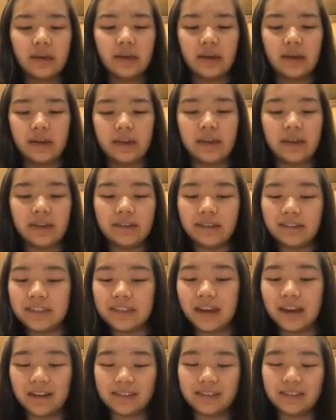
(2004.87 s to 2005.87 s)
again
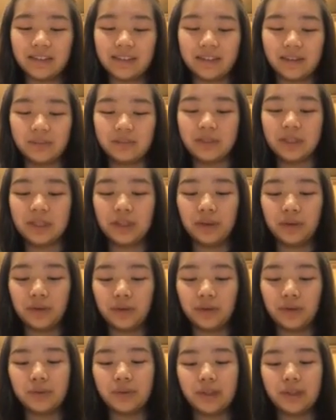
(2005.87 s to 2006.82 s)
entirely up to you.